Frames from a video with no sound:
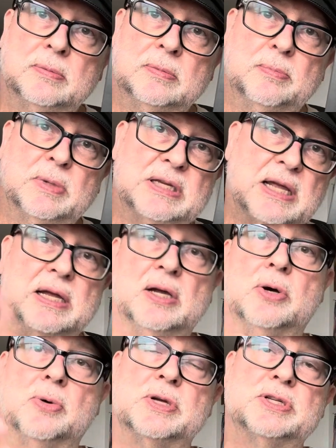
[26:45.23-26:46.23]

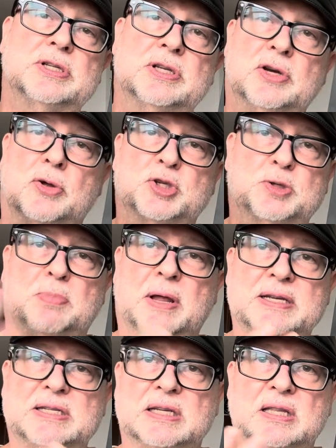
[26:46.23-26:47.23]
Mateo is,
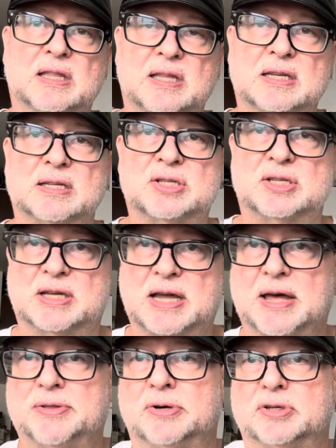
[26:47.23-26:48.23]
splicing things
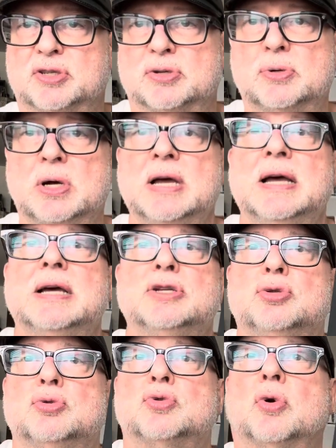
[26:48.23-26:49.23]
together to
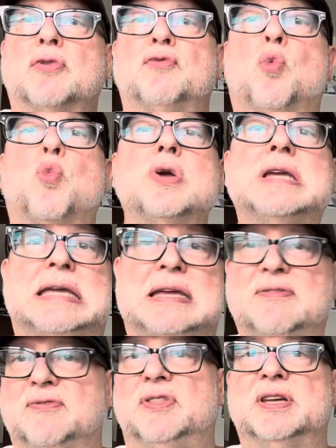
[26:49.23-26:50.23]
sort of
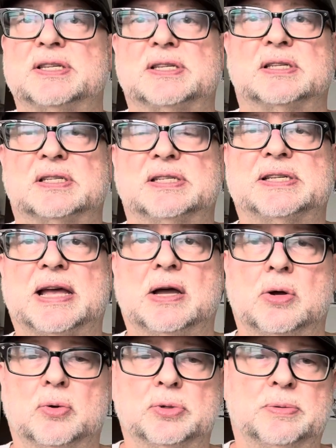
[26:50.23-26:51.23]
weave this
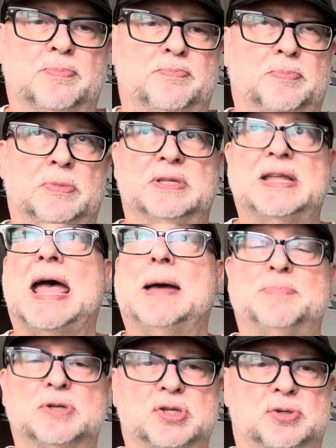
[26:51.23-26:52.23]
sound
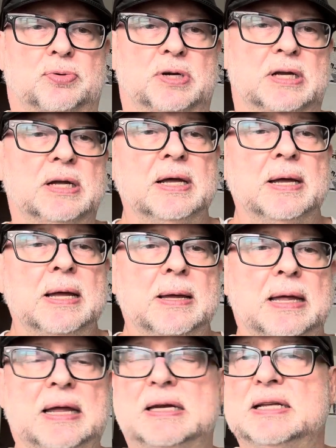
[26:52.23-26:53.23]
tapestry.
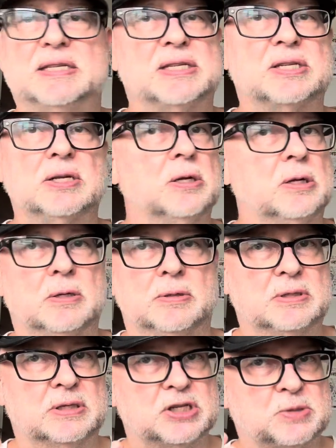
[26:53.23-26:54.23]
And it's still,
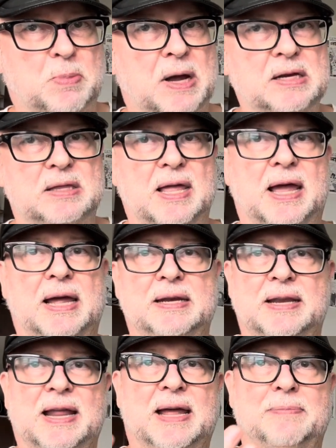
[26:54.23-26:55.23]
despite
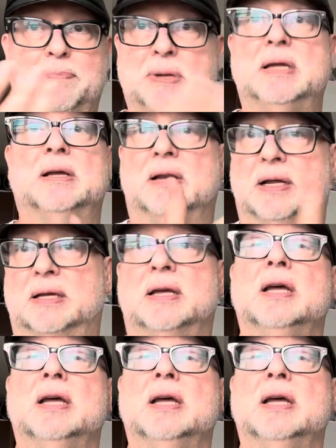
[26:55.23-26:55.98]
that, not being like